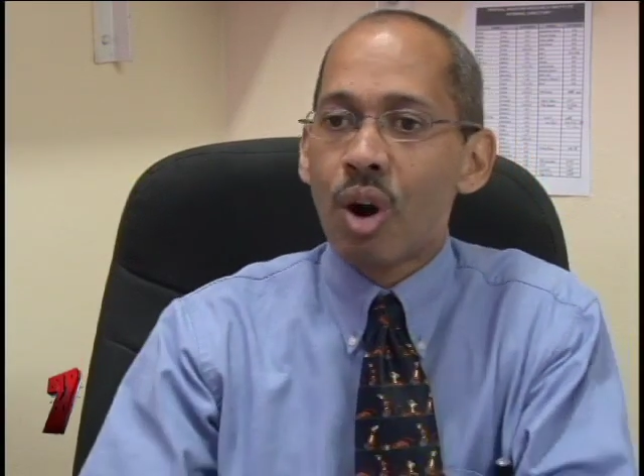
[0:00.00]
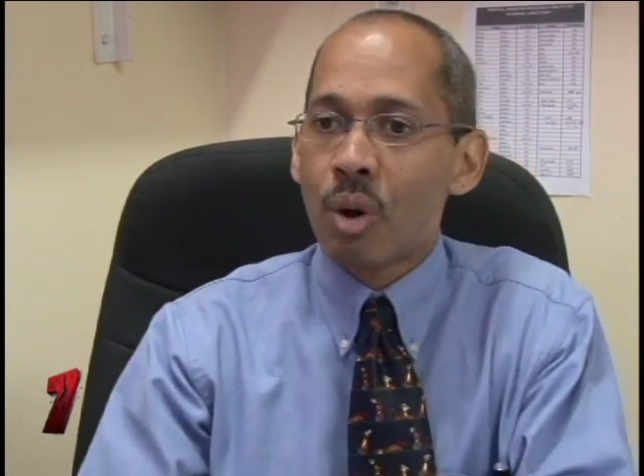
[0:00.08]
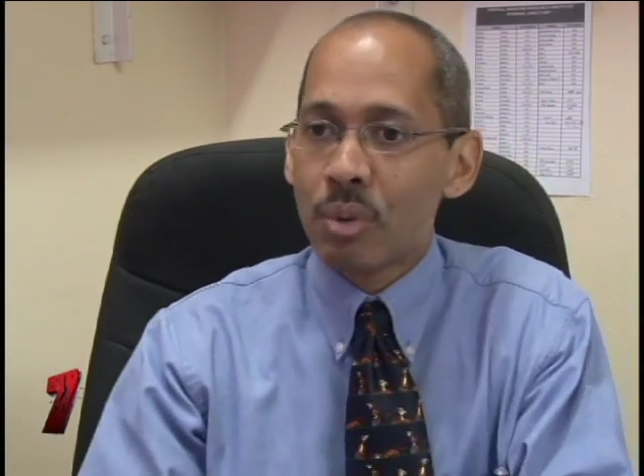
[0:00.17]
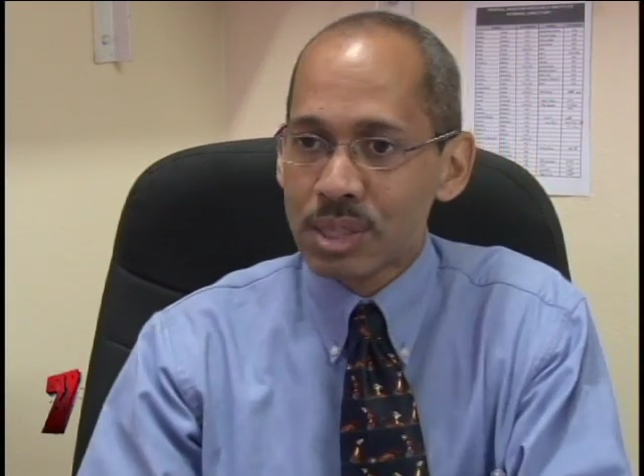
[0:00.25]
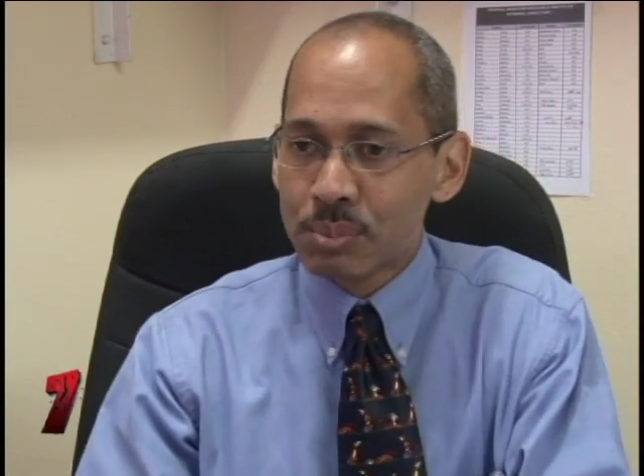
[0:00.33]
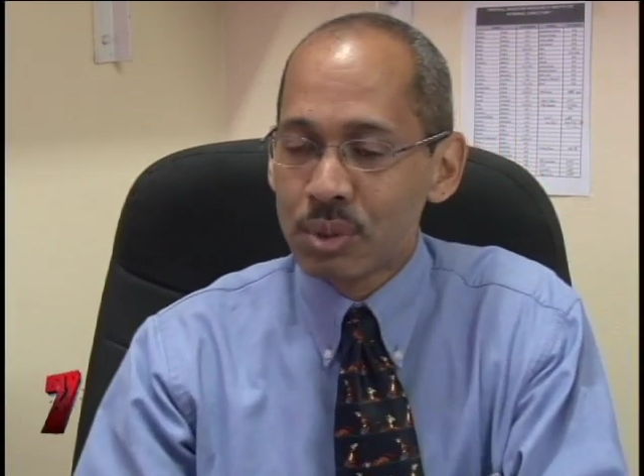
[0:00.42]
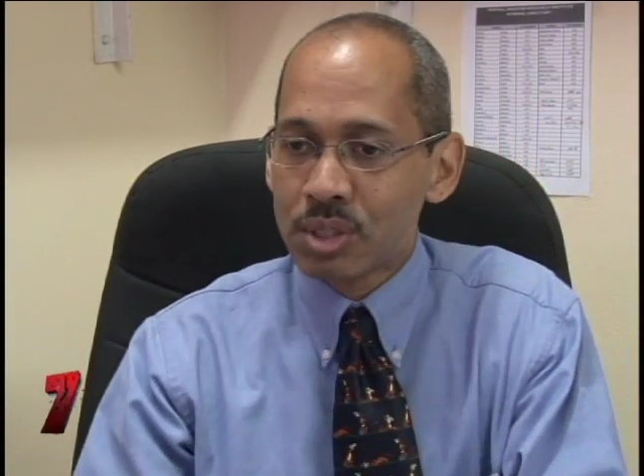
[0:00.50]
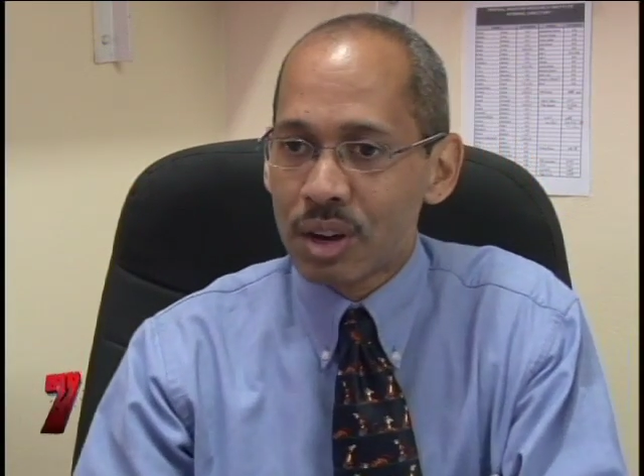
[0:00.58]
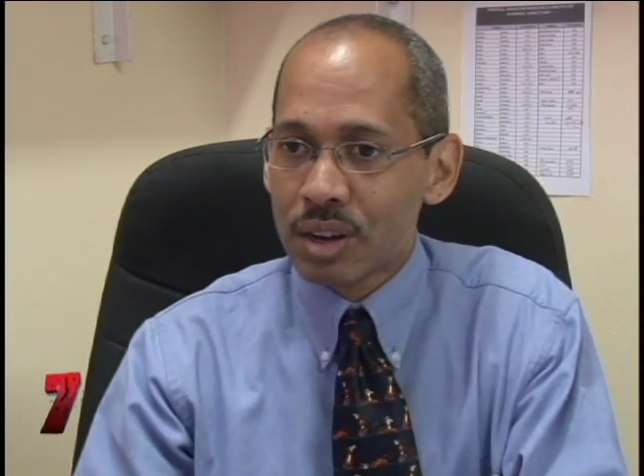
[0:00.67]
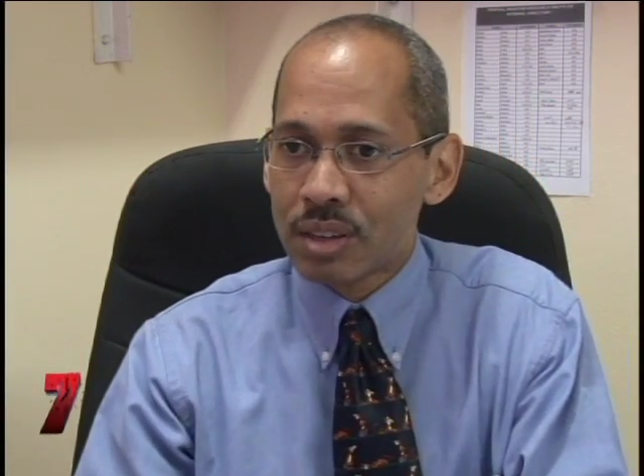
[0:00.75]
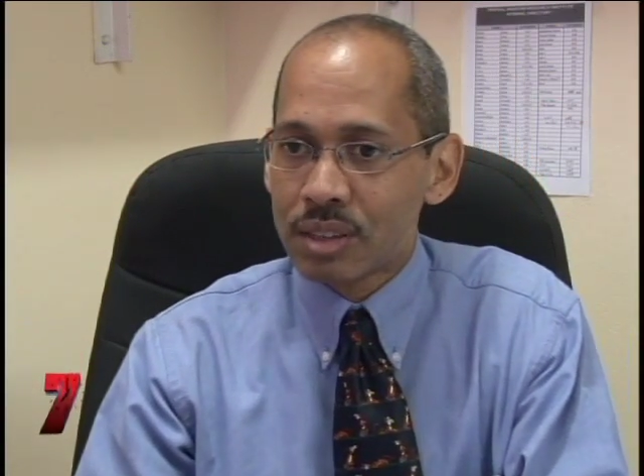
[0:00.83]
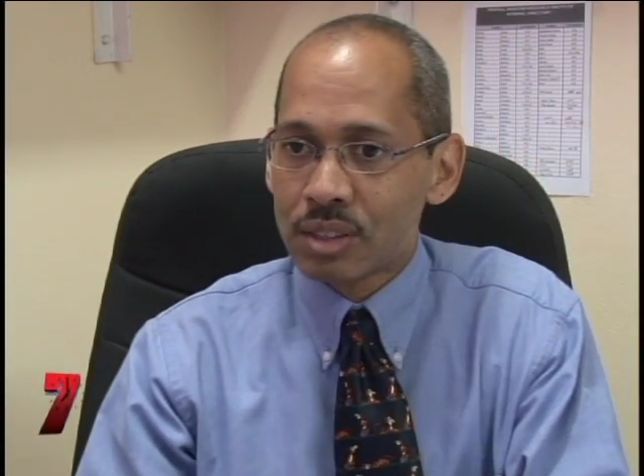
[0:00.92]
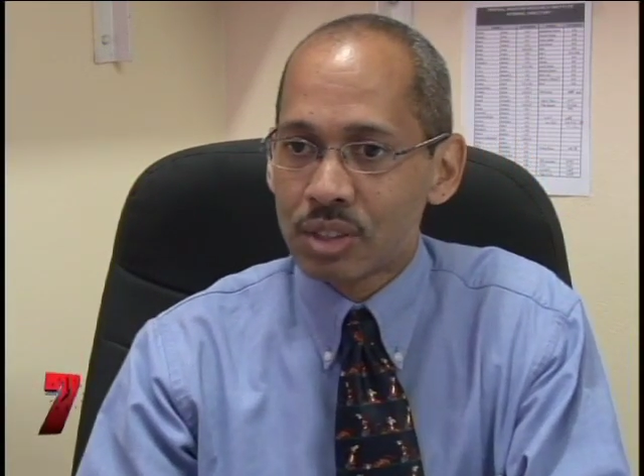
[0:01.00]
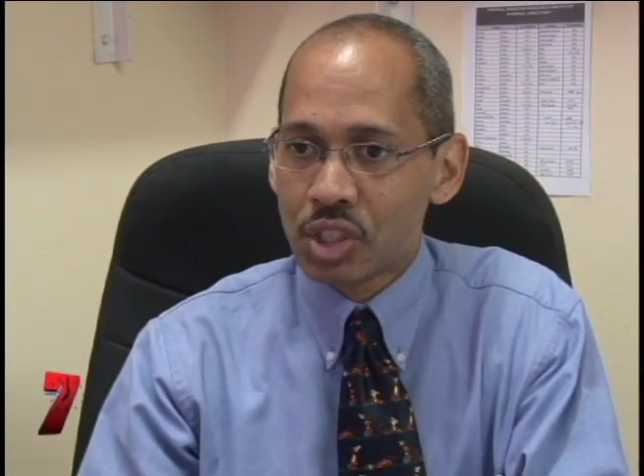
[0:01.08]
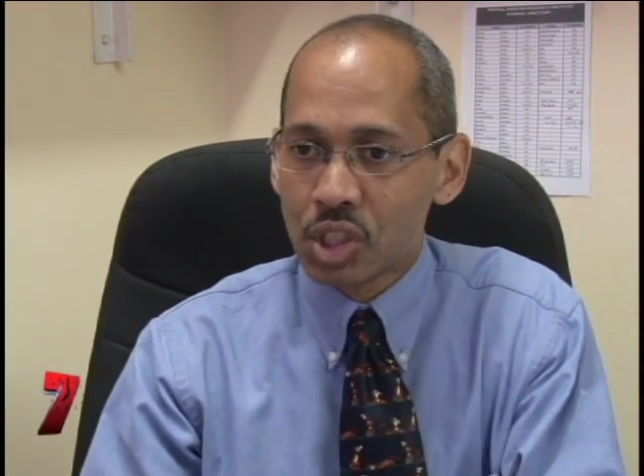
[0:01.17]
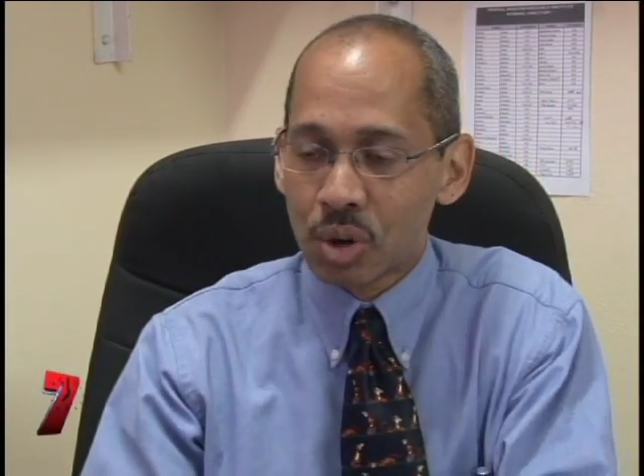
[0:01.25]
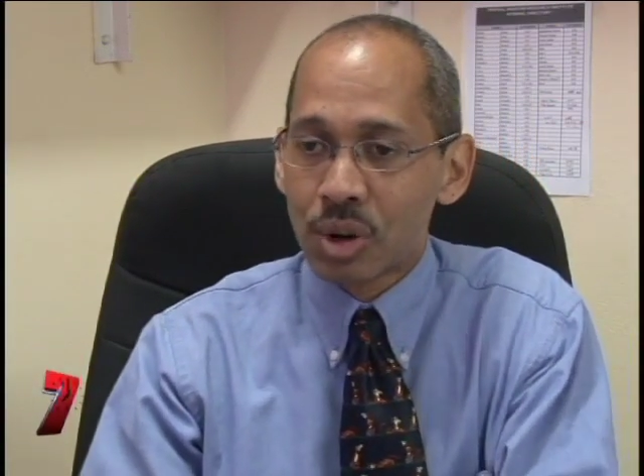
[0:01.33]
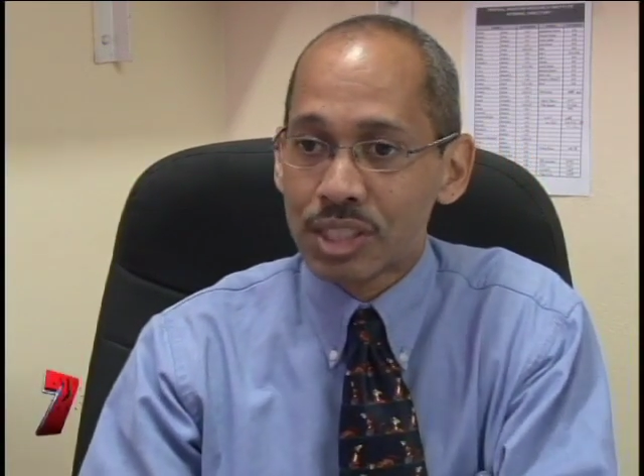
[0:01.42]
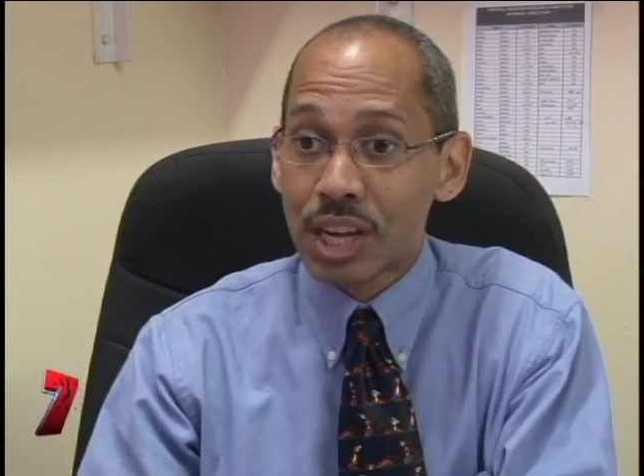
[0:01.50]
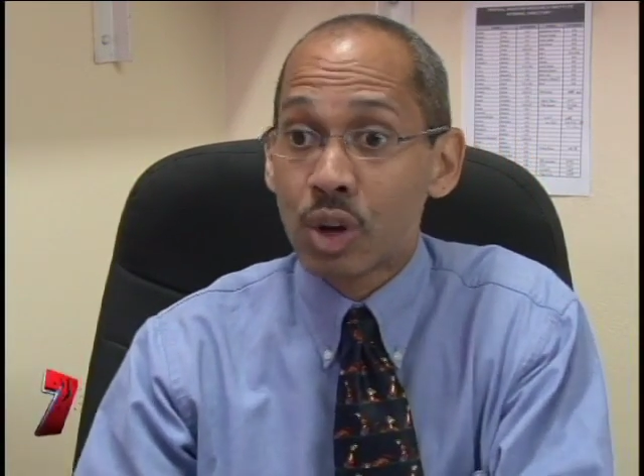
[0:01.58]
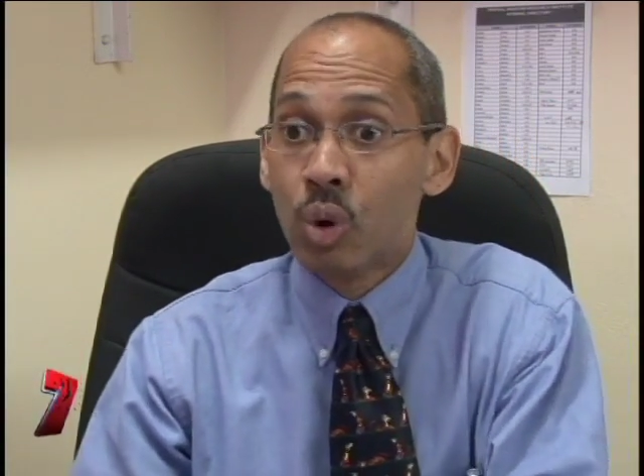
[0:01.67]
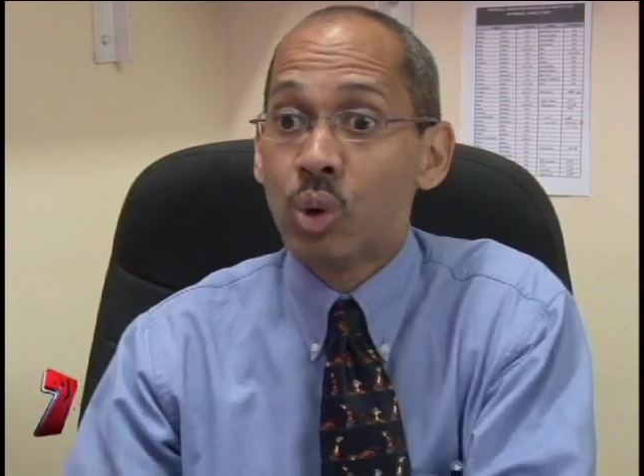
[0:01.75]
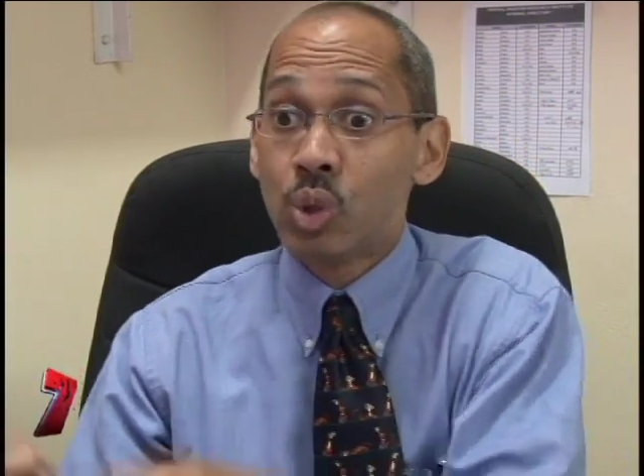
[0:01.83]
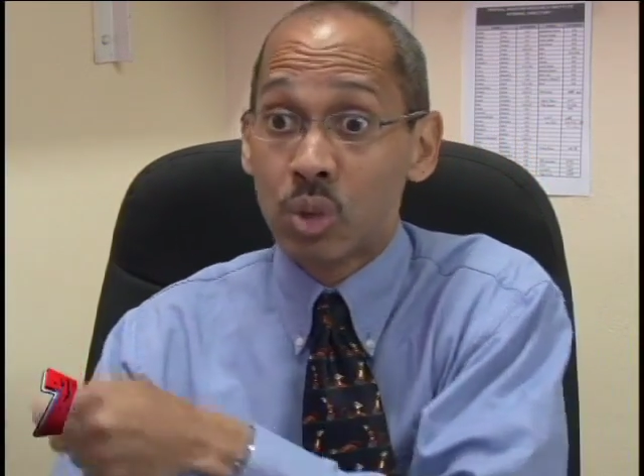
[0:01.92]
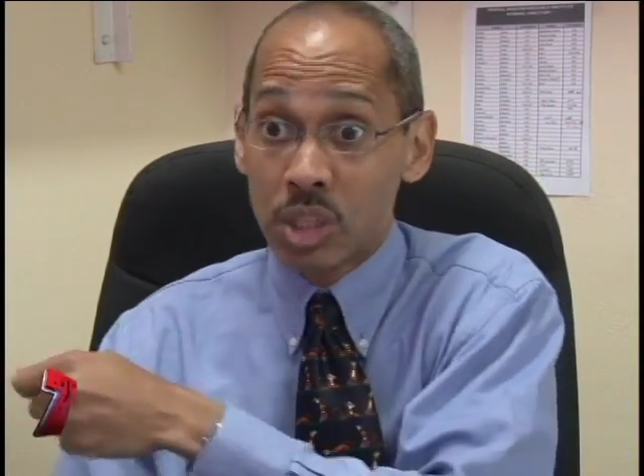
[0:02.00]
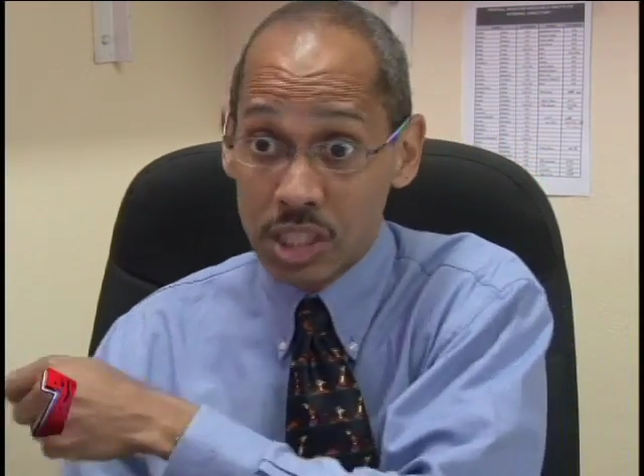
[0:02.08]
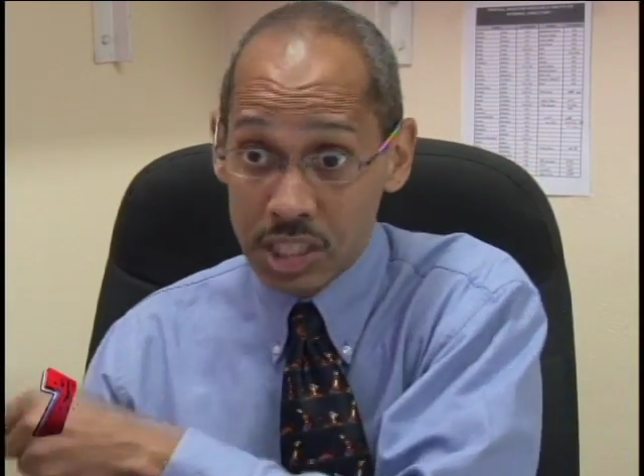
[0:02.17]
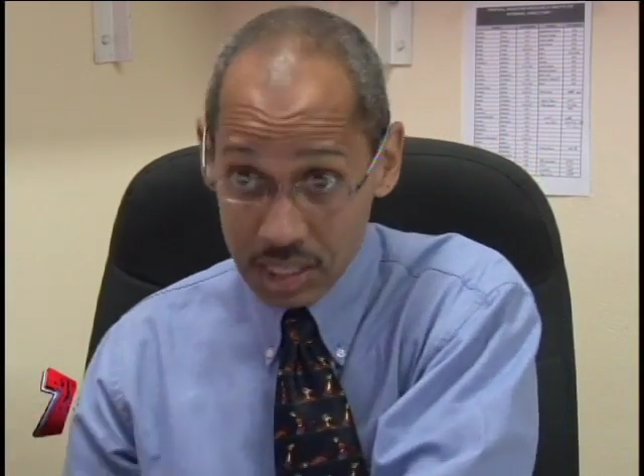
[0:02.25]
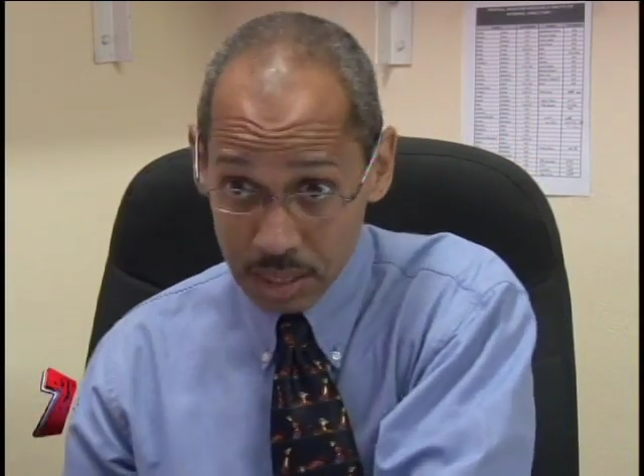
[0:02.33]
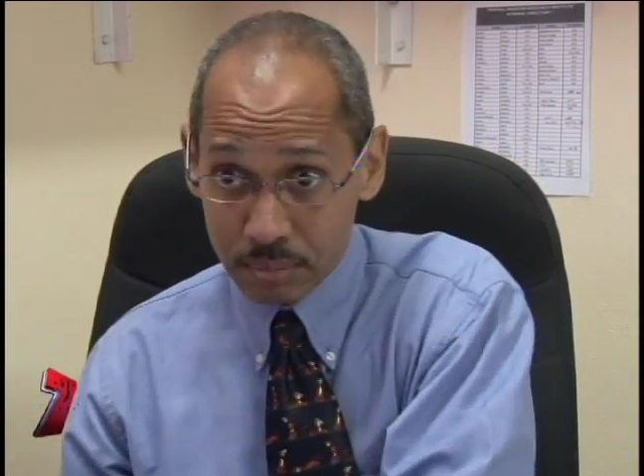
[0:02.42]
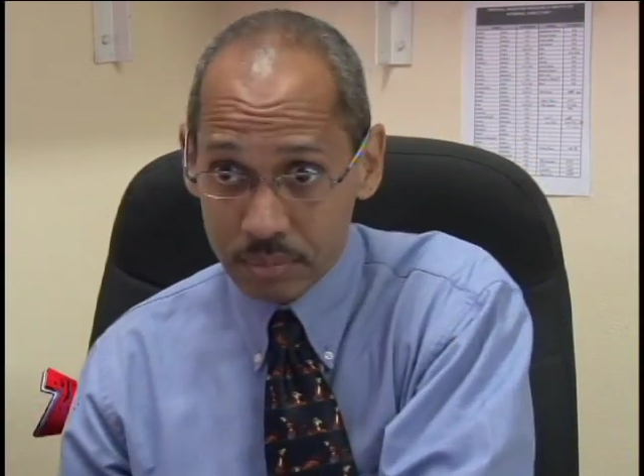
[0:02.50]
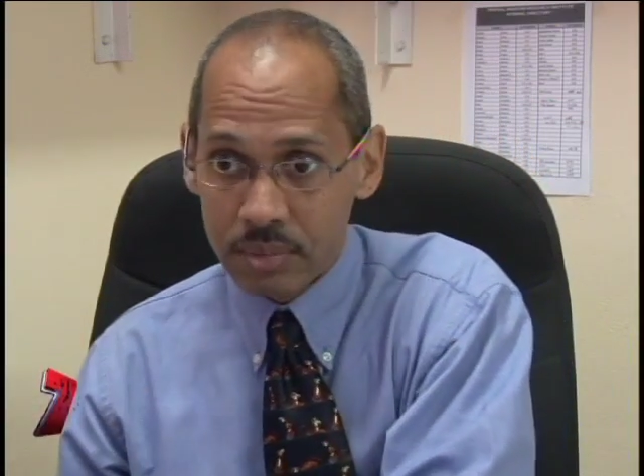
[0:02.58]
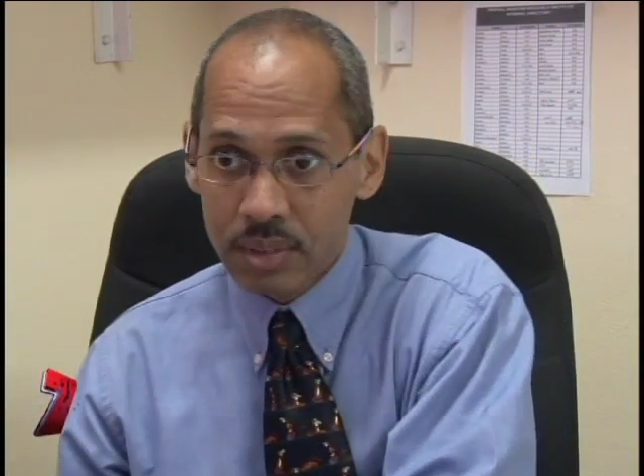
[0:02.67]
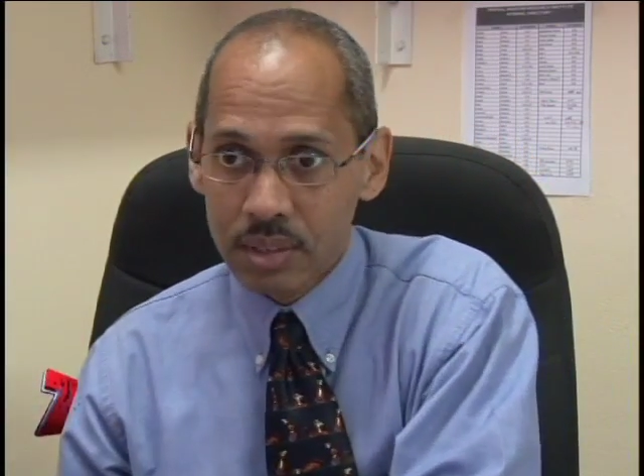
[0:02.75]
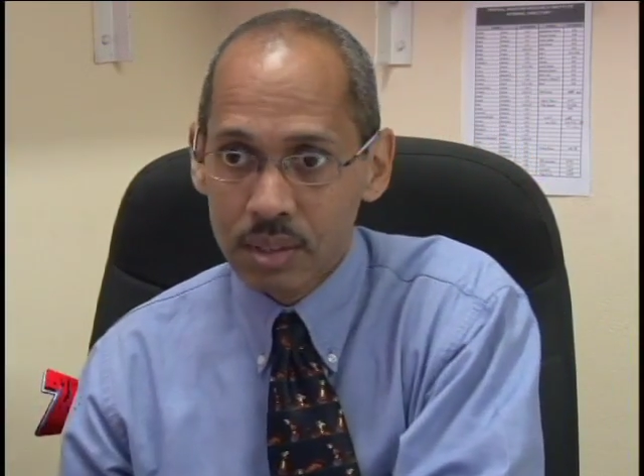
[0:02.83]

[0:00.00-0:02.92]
always put on shorts and go to a gym